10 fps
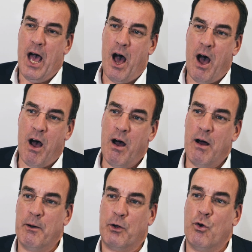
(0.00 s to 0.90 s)

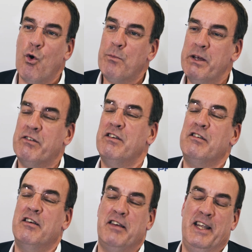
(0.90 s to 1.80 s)
Our core
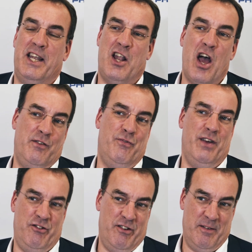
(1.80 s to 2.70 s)
business is in night
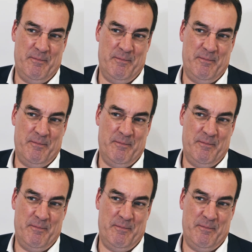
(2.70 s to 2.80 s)
vision.